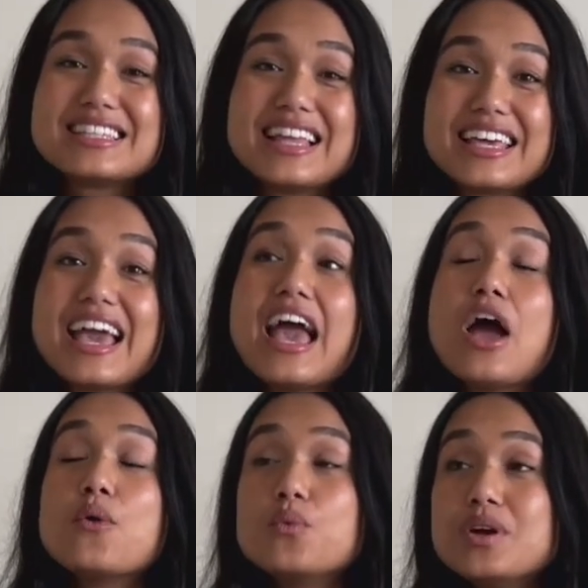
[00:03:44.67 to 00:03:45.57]
Like,
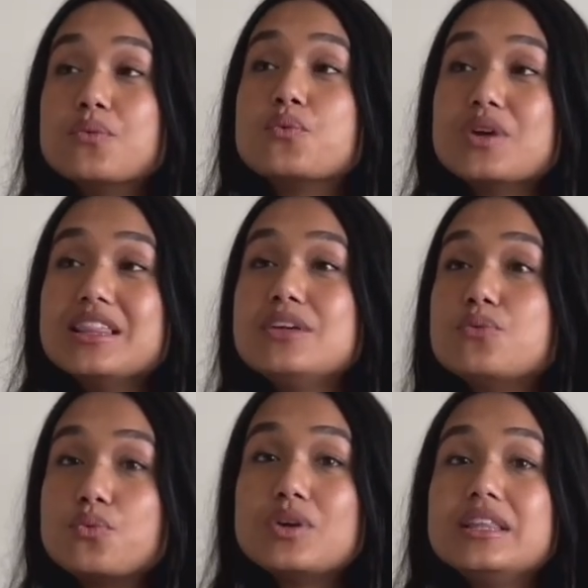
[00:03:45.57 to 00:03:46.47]
we really,
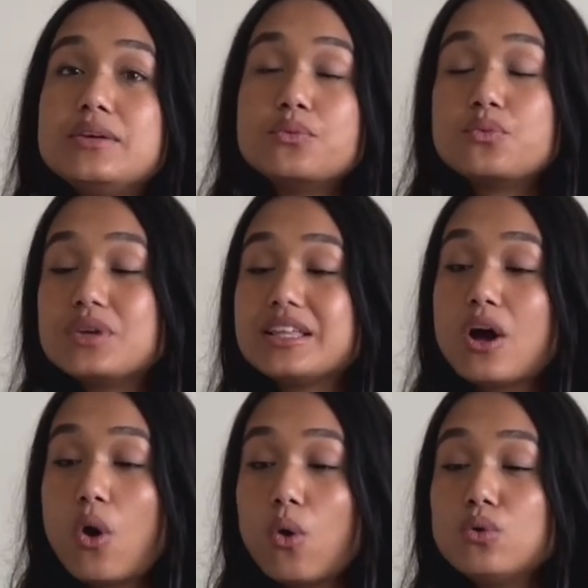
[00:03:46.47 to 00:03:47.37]
really, really
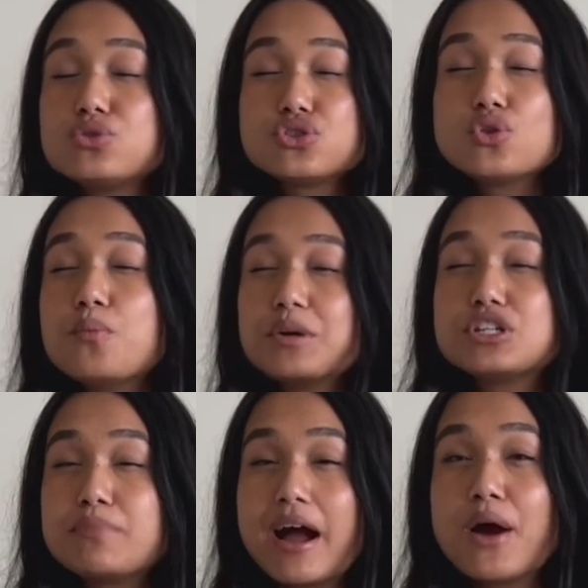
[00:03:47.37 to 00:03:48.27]
hold so
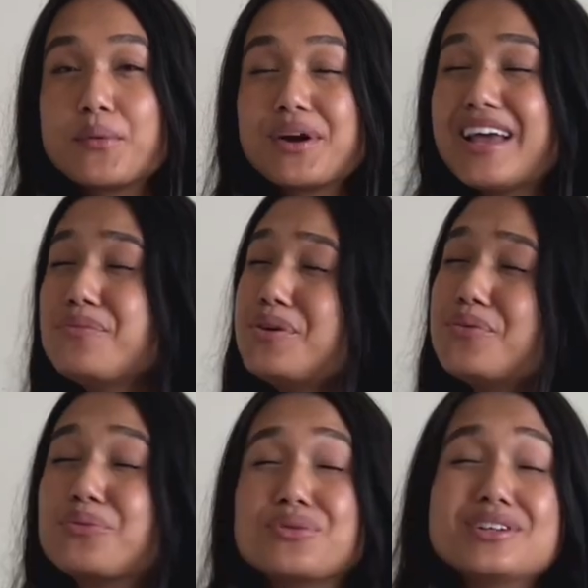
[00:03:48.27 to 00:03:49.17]
much power, and we
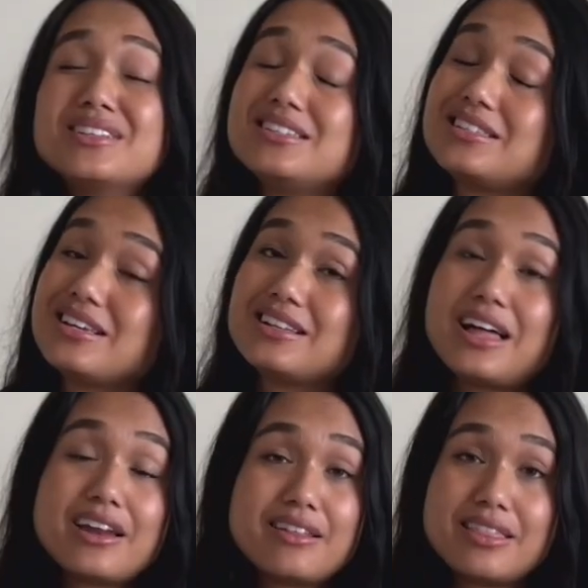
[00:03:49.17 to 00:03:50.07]
really say a
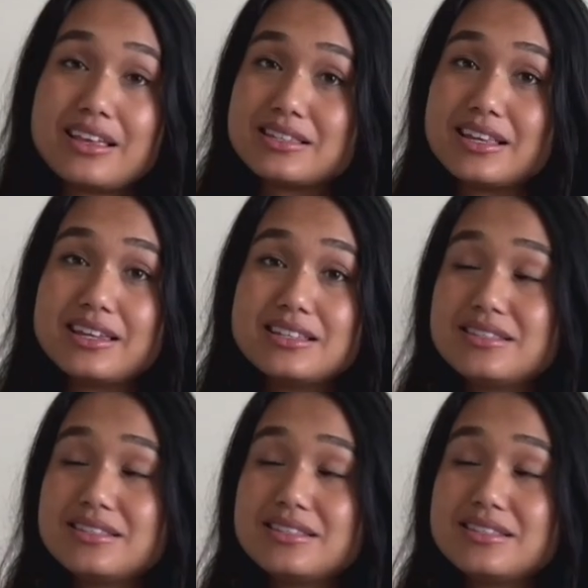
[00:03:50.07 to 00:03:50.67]
lot of things, ladies.